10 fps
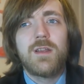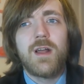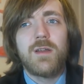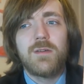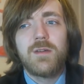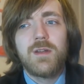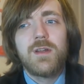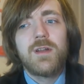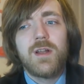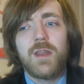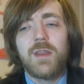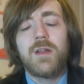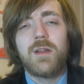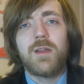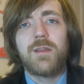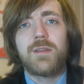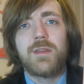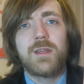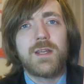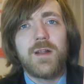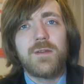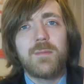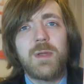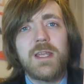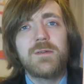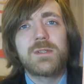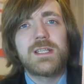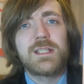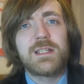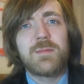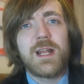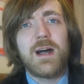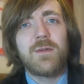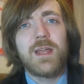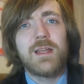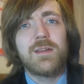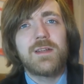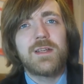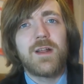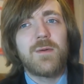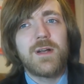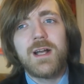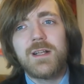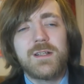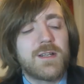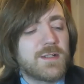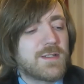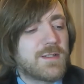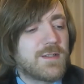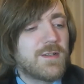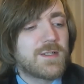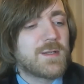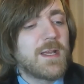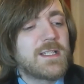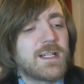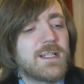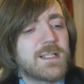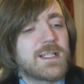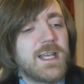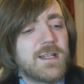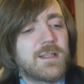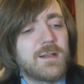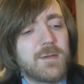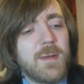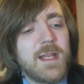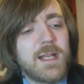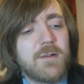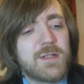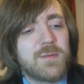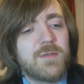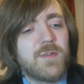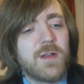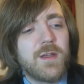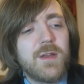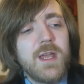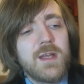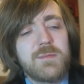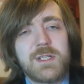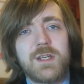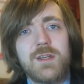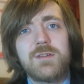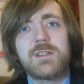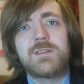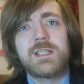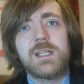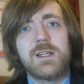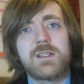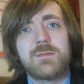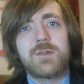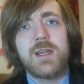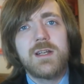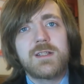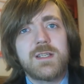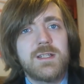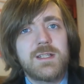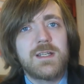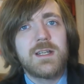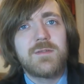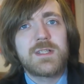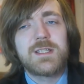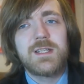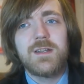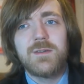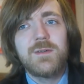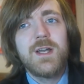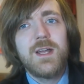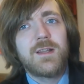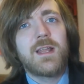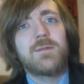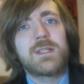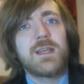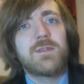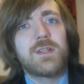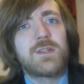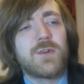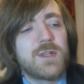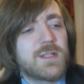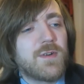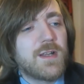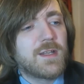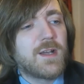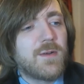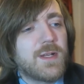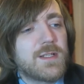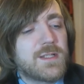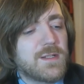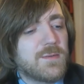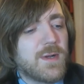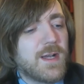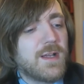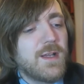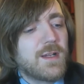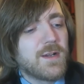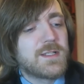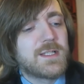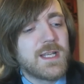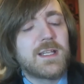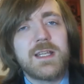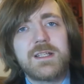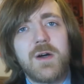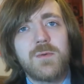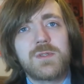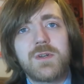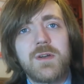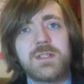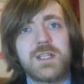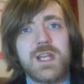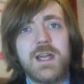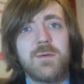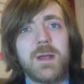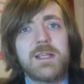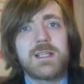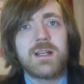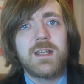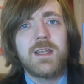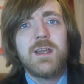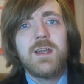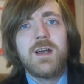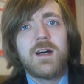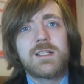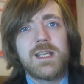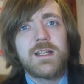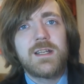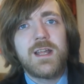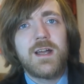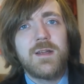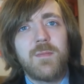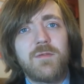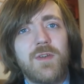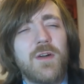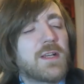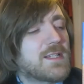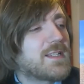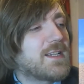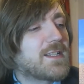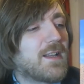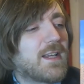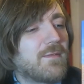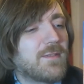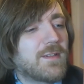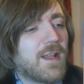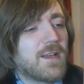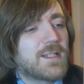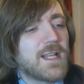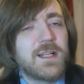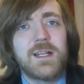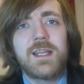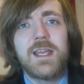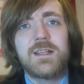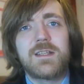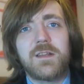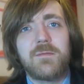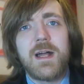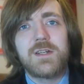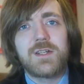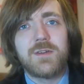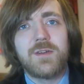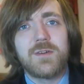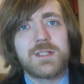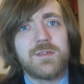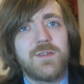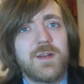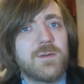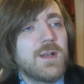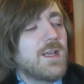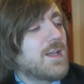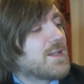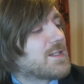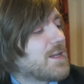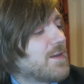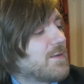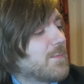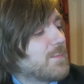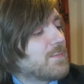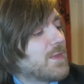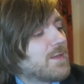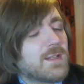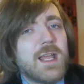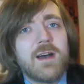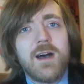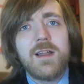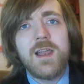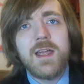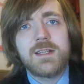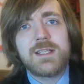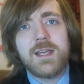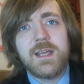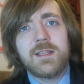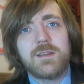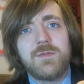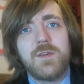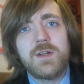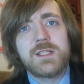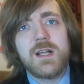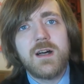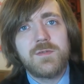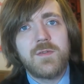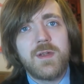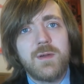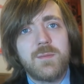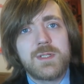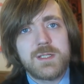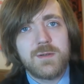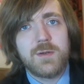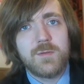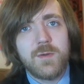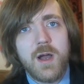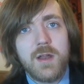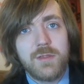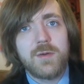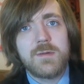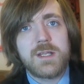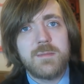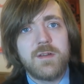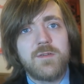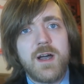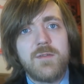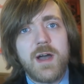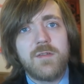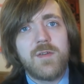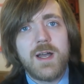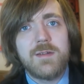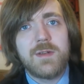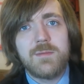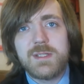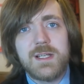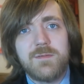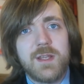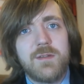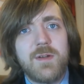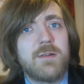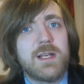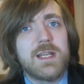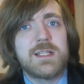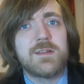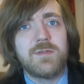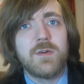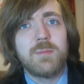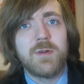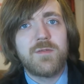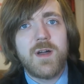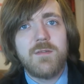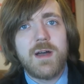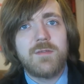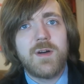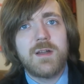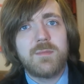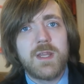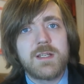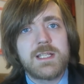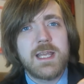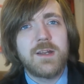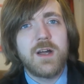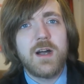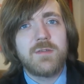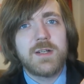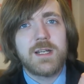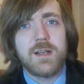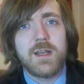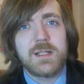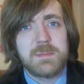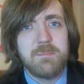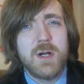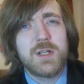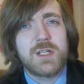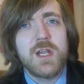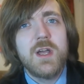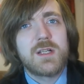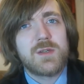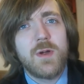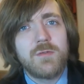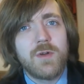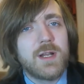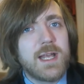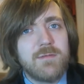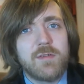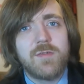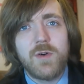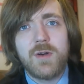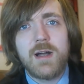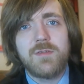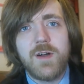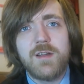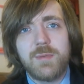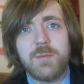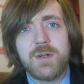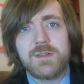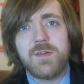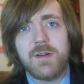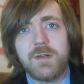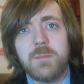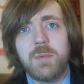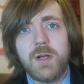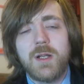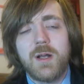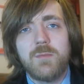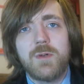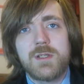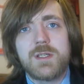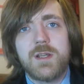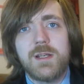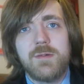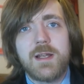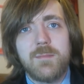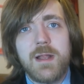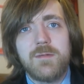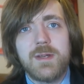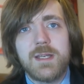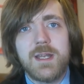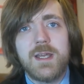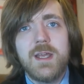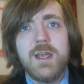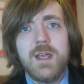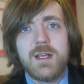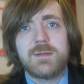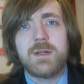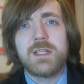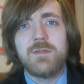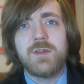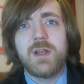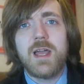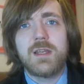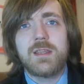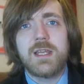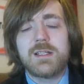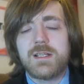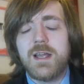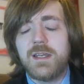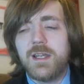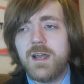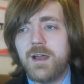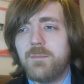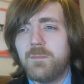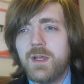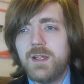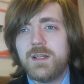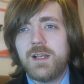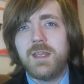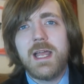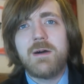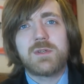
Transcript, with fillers: you know the, the you know the penal system and how they you know uh, so basically this kid the, the main character we follow he was accused of stealing some trainers that he didn't even steal and then he was given the choice of either going to uh, going to dig these holes or going to jail basically i said in uh, in my vlog it's, it's like getting, like sending a kid to the ranch on dr phil so yeah i liked it the first half of it was I thought it was going to be a 5 out of 5, and it was at, at the very least a 4.5 out of 5. But then the second half I didn't like as much. So overall, I gave it a 4 out of 5, but it was a very good book, and I would certainly recommend reading it. Especially if you like things like, um, like The